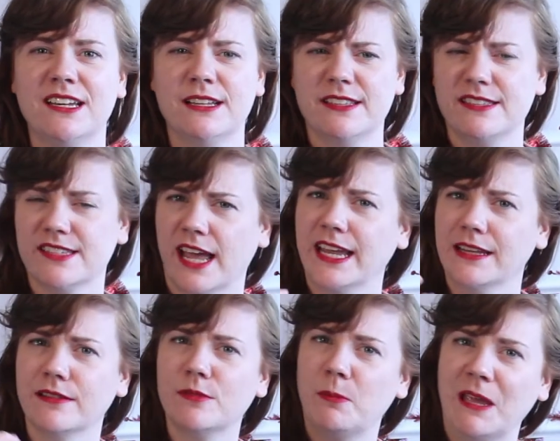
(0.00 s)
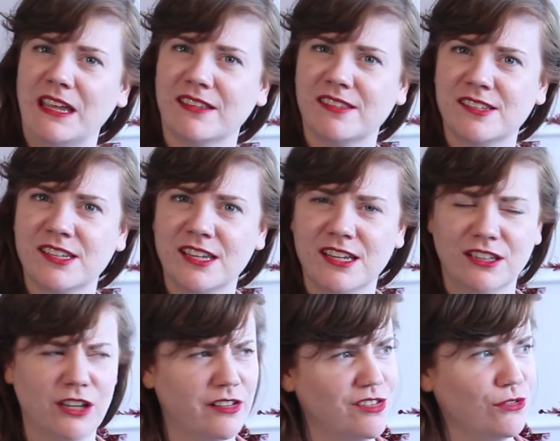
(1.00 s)
science-based,
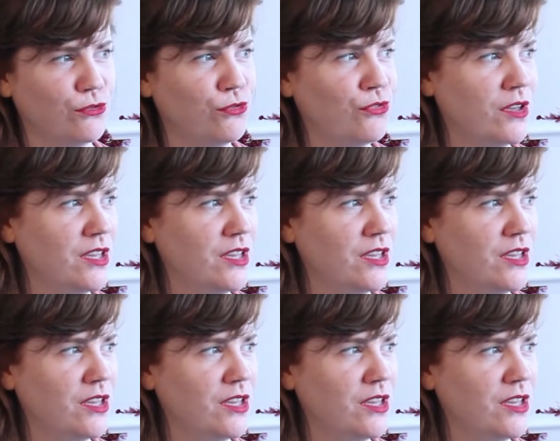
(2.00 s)
lots of,